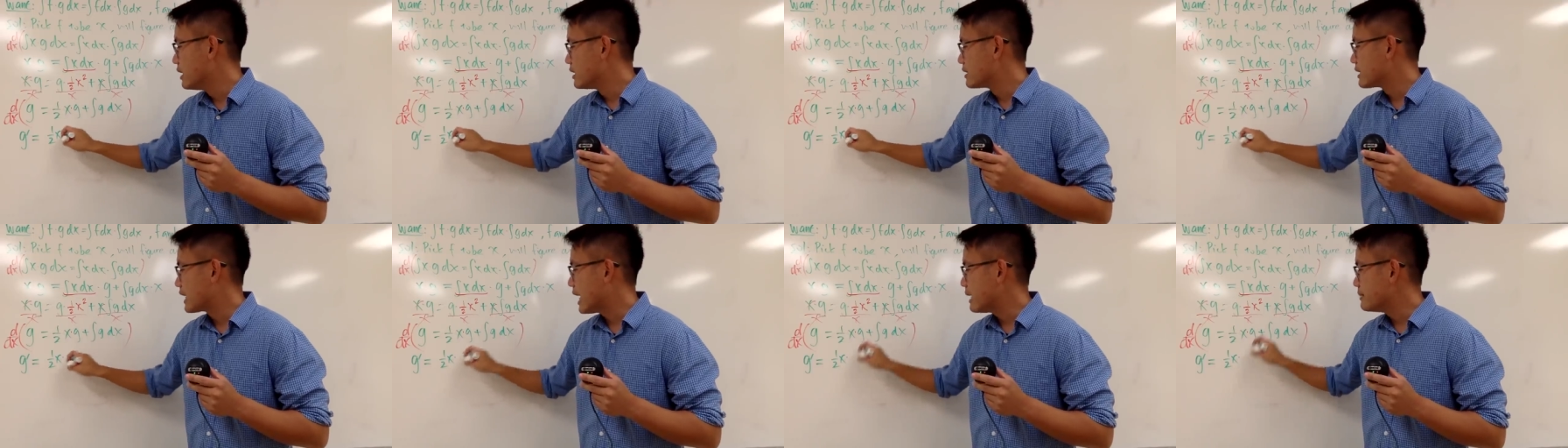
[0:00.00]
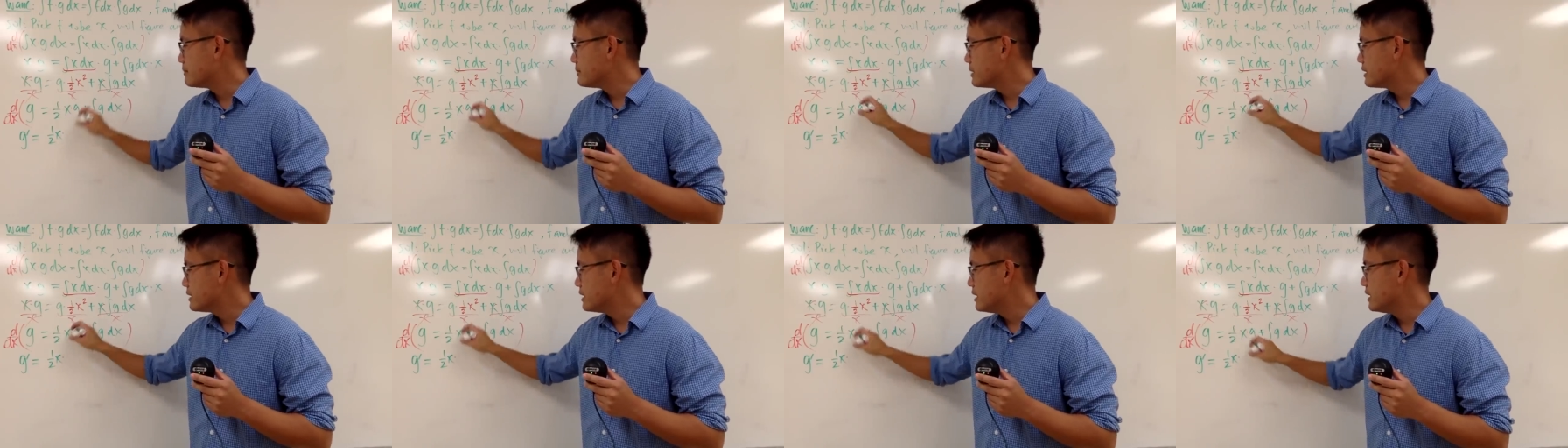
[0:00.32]

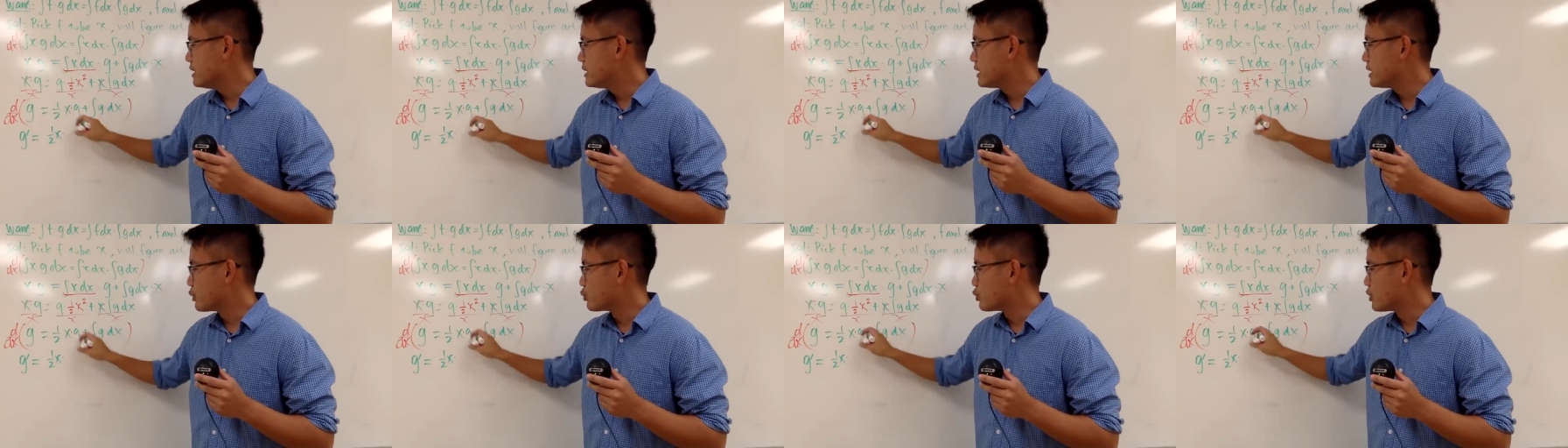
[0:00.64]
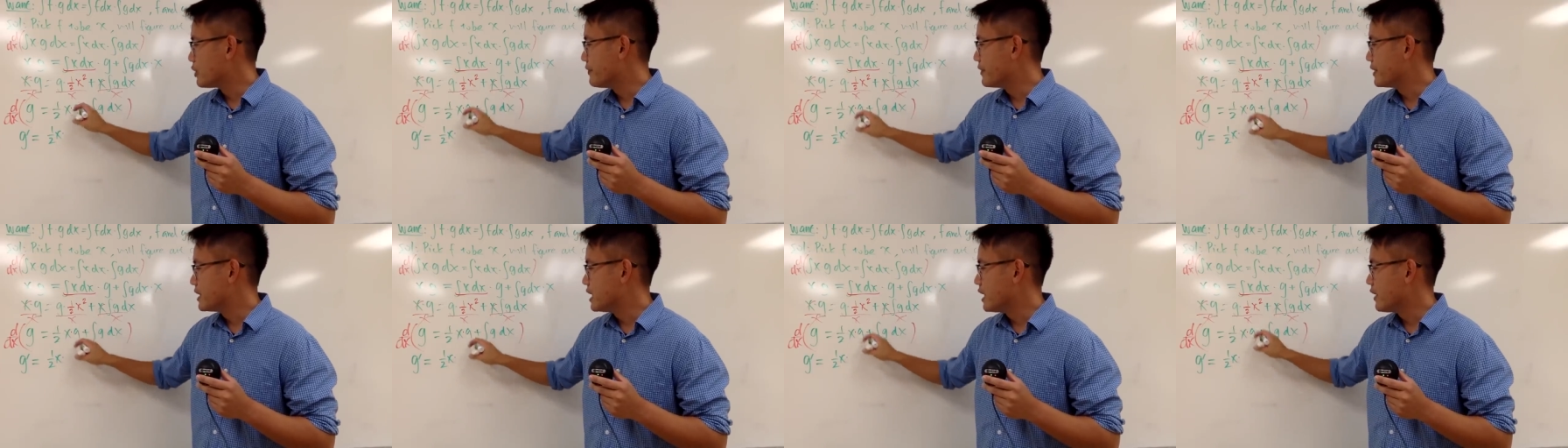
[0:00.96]
times the
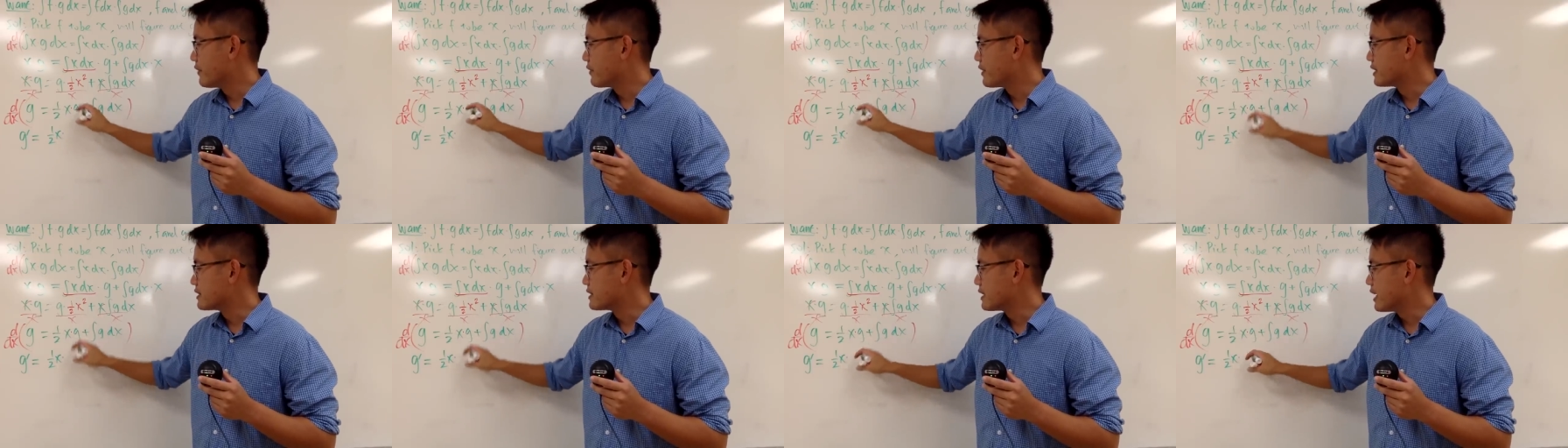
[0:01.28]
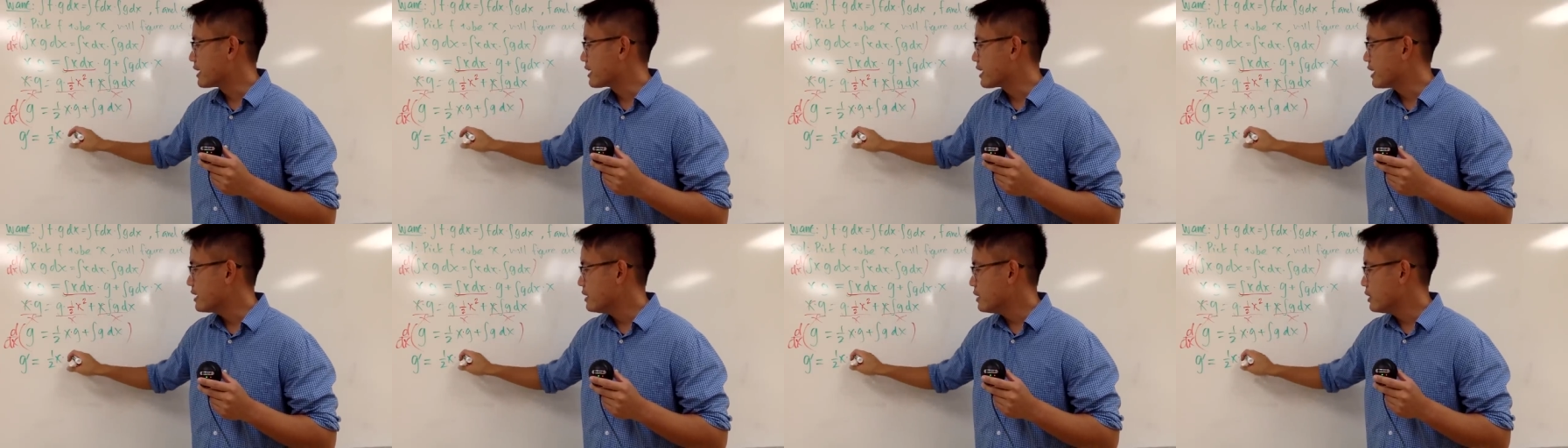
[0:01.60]
derivative of the
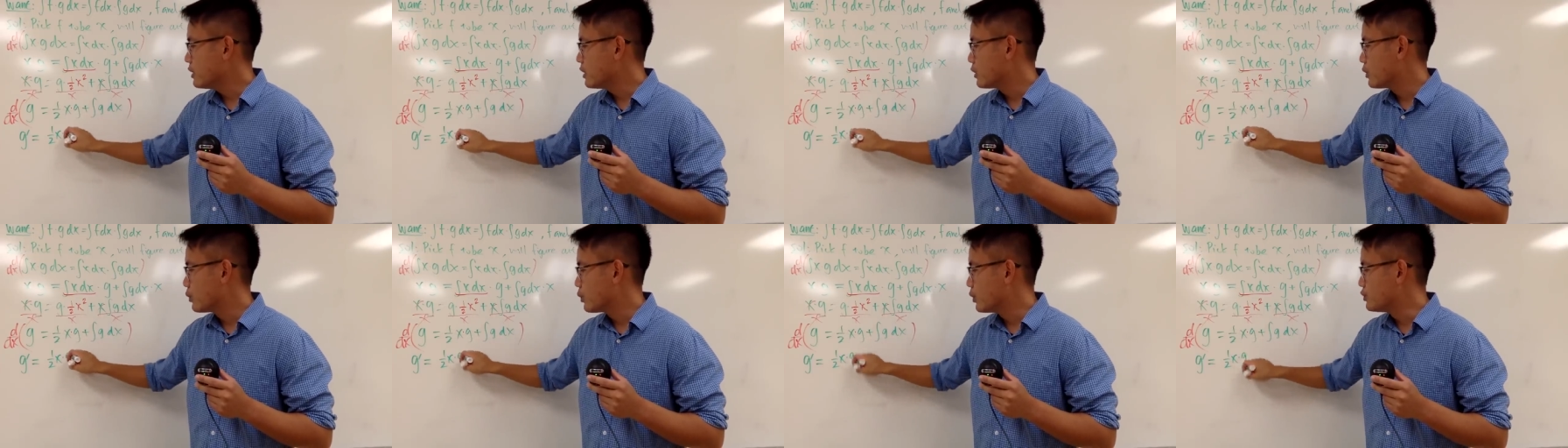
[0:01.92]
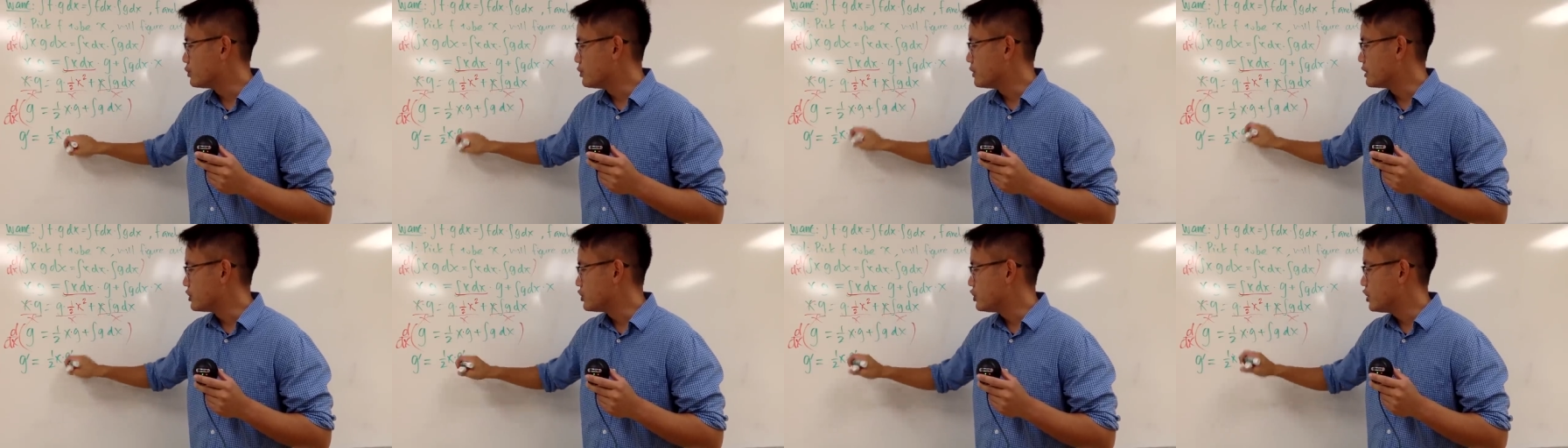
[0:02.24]
second,
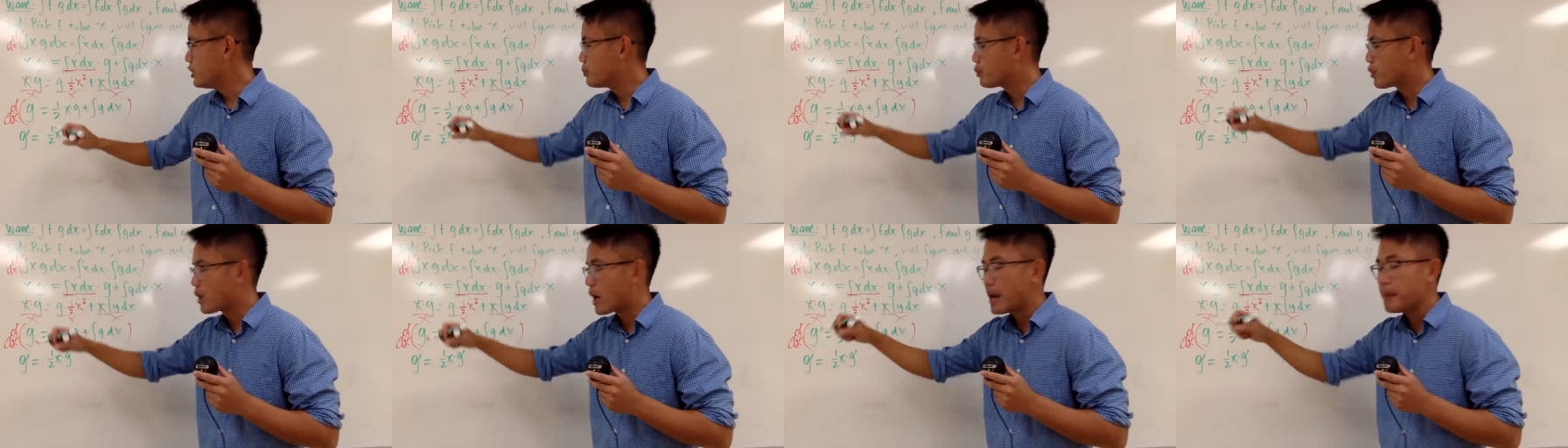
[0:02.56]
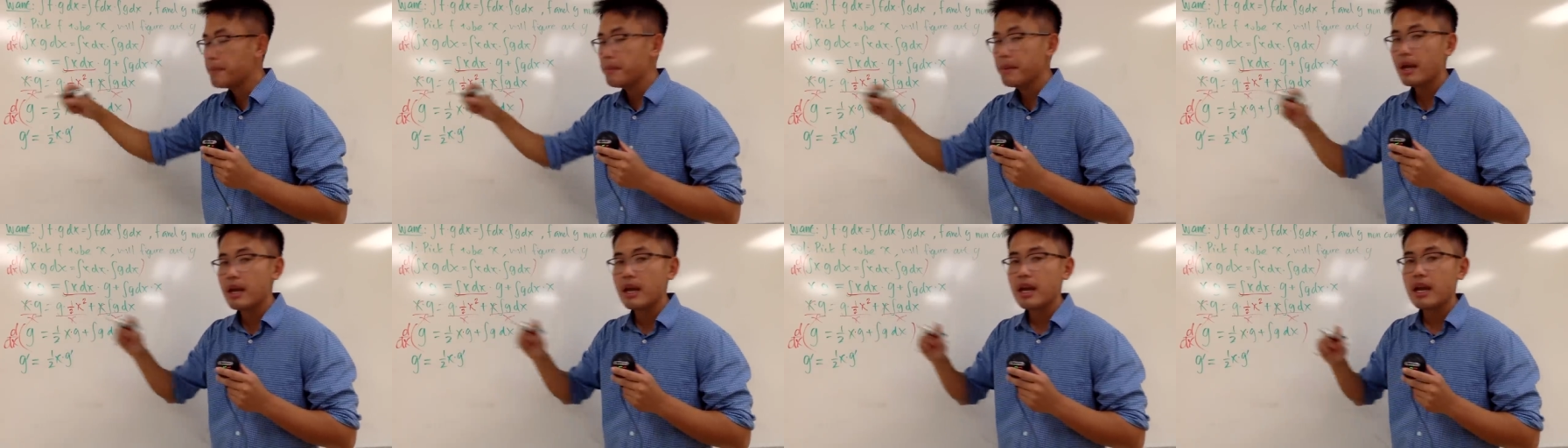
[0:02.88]
which is g
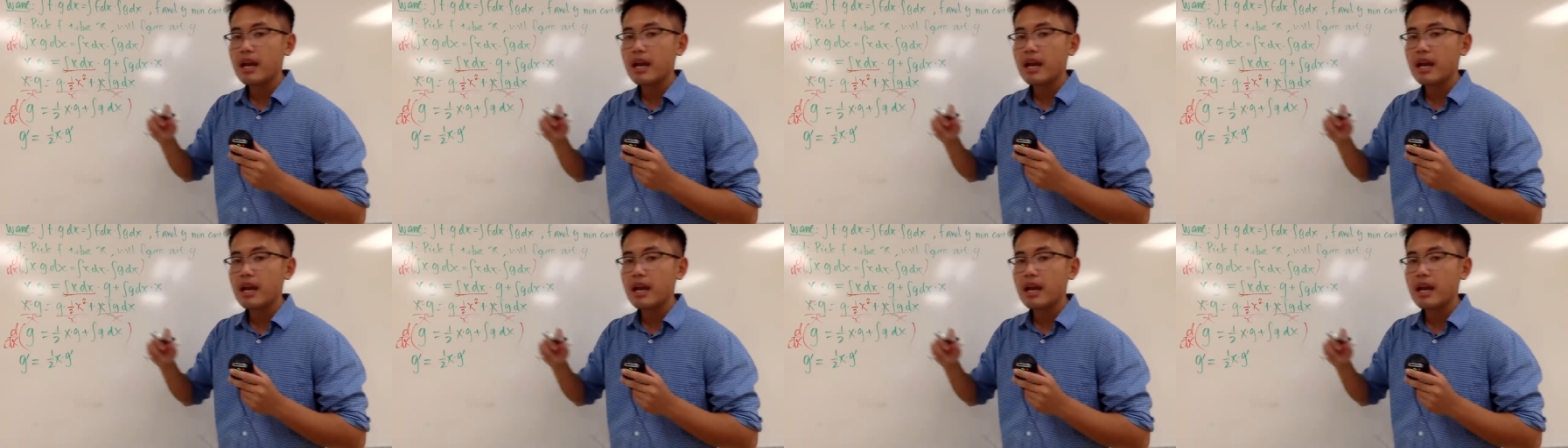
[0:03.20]
prime.